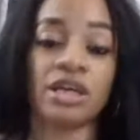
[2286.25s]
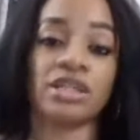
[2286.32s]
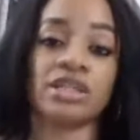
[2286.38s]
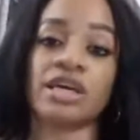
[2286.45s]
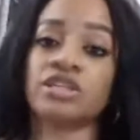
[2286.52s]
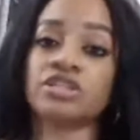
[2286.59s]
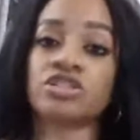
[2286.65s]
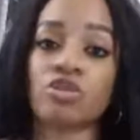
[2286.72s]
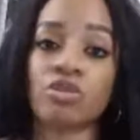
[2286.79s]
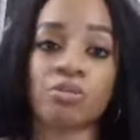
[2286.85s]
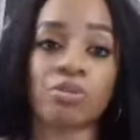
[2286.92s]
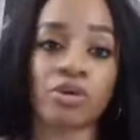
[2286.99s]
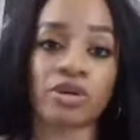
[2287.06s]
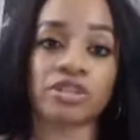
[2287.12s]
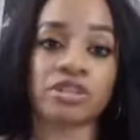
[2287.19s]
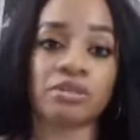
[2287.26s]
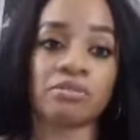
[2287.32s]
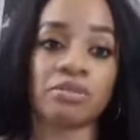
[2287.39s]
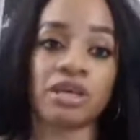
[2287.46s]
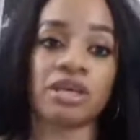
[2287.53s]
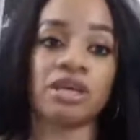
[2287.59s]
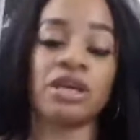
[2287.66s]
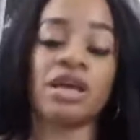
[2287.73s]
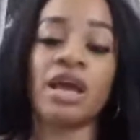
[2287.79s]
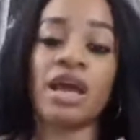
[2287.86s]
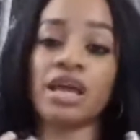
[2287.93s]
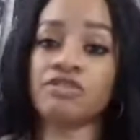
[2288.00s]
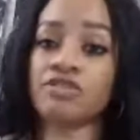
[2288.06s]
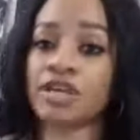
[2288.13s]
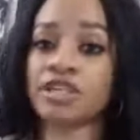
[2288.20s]
That is so important to me.
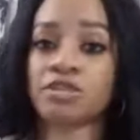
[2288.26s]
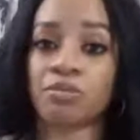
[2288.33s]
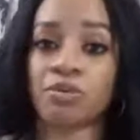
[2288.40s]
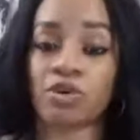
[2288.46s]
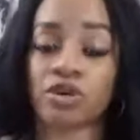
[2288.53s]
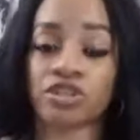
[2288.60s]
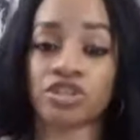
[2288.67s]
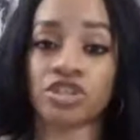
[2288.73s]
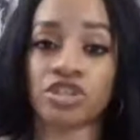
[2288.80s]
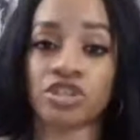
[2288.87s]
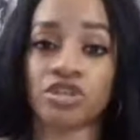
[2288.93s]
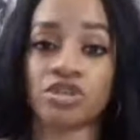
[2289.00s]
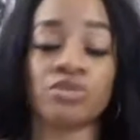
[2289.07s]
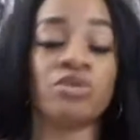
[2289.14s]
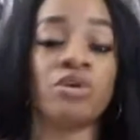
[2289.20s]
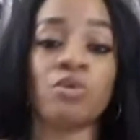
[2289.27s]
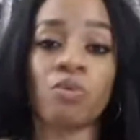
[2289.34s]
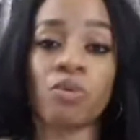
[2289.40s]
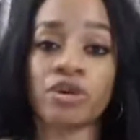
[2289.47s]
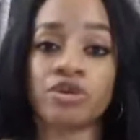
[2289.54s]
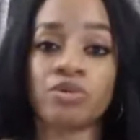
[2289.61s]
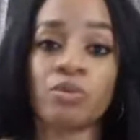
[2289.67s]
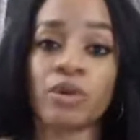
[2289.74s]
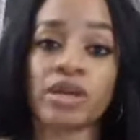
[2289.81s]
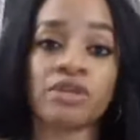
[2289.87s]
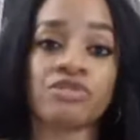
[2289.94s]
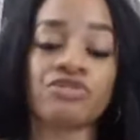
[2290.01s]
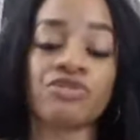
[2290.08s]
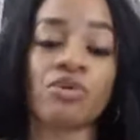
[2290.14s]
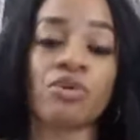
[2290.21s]
And if that's important to you, what are you
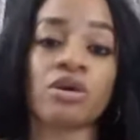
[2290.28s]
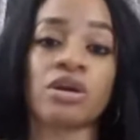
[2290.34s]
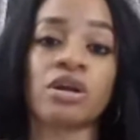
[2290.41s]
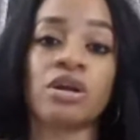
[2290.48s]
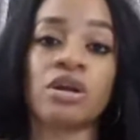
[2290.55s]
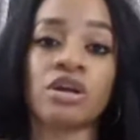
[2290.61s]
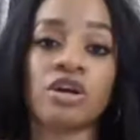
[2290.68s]
waiting for?